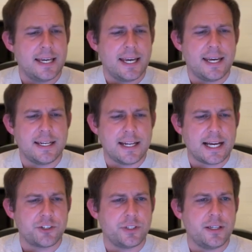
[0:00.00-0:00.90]
and it
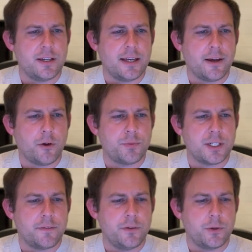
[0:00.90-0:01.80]
actually helps
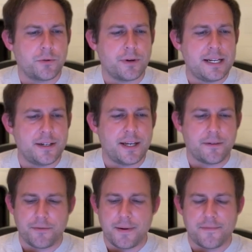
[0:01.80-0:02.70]
if you create a data
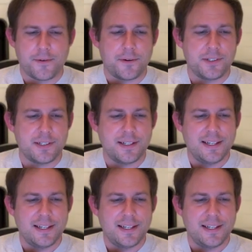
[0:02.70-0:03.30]
frame first.